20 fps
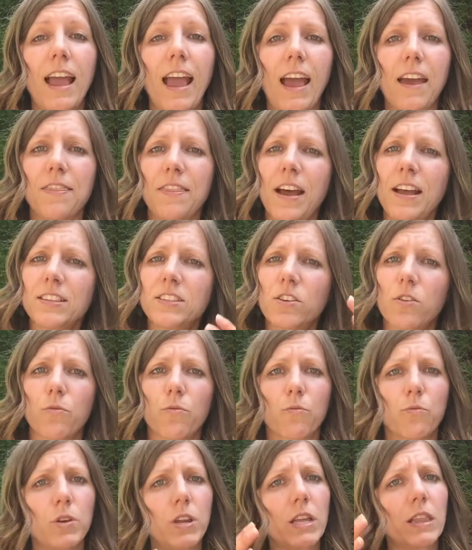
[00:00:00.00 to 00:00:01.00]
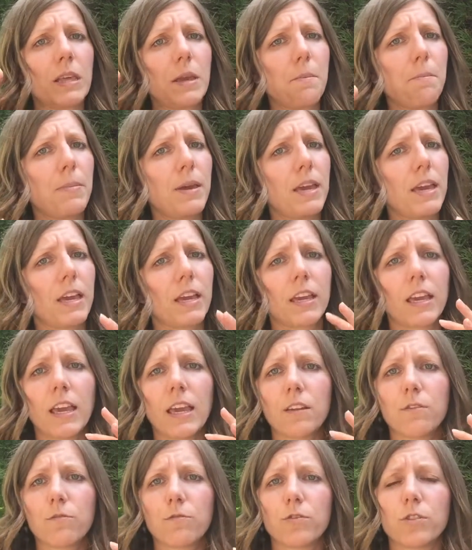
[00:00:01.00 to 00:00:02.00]
And that's a really big
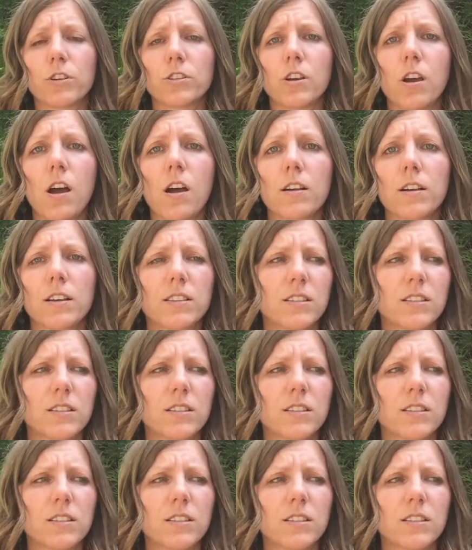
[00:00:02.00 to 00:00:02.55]
hit for a dog.